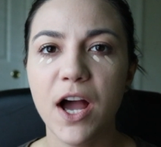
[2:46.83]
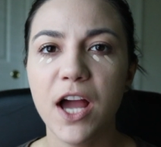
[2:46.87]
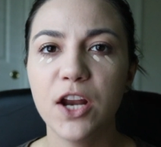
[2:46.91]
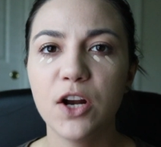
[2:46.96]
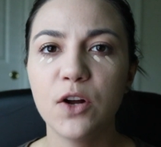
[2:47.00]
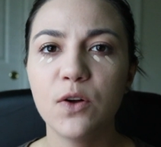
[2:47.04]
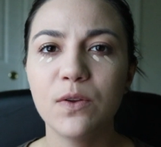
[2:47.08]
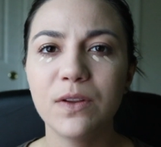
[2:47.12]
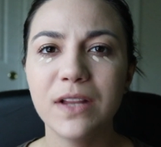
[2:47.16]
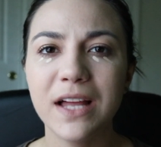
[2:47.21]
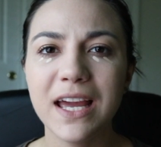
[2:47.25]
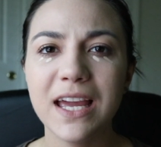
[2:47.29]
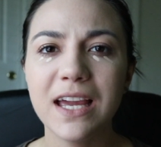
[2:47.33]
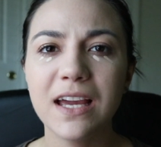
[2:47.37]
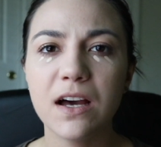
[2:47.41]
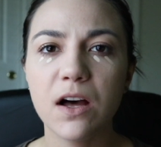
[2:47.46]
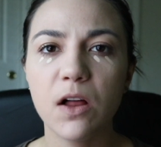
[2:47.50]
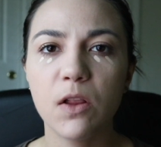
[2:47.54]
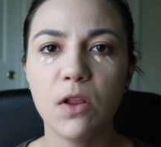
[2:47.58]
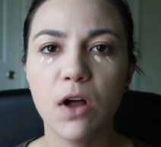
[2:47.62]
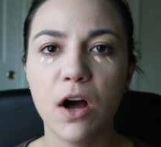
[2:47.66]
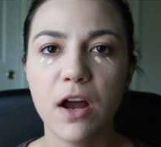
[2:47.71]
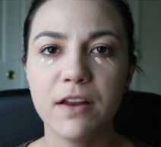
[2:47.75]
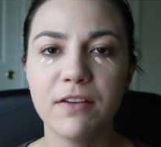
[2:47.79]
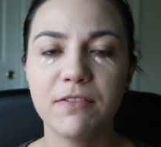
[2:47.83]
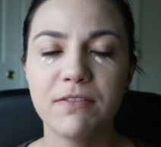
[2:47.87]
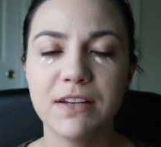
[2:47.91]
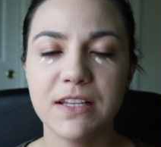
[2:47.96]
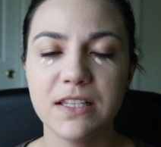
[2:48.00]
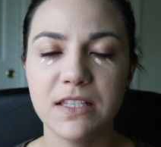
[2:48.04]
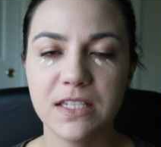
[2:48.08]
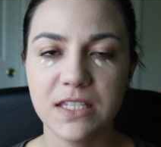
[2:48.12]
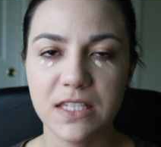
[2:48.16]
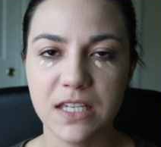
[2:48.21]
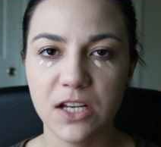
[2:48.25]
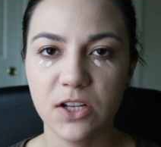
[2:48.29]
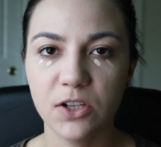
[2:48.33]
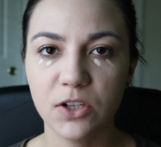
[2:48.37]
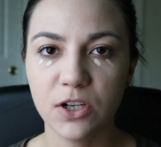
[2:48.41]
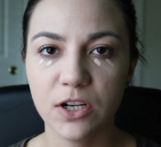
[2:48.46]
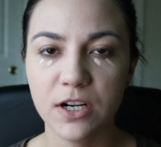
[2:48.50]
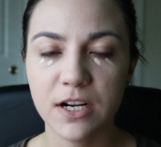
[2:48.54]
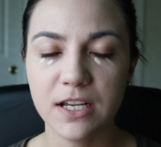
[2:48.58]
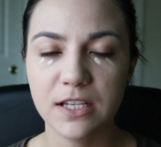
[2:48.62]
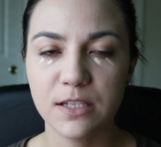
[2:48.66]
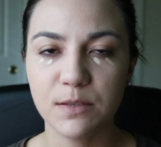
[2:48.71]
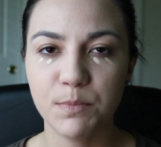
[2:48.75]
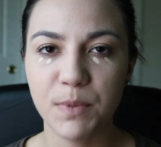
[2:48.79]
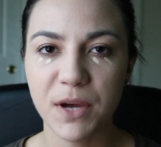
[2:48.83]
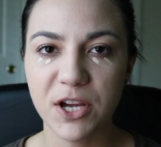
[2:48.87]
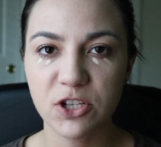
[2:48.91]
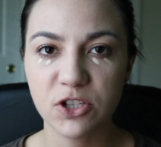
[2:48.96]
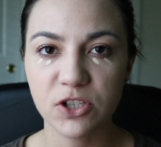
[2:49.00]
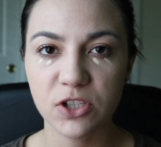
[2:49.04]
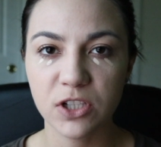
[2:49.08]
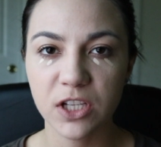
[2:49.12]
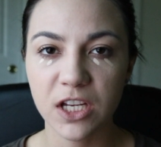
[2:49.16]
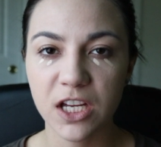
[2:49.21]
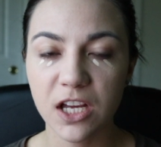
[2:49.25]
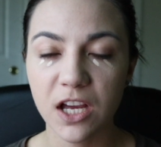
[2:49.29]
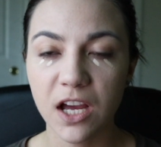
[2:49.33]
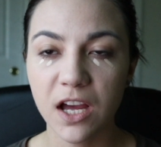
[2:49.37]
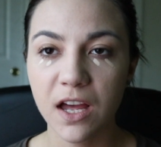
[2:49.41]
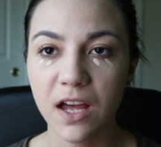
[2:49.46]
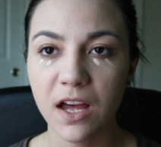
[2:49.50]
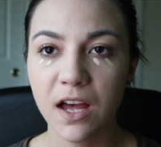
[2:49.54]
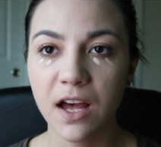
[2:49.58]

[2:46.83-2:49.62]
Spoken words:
I don't like a lot of concealer, especially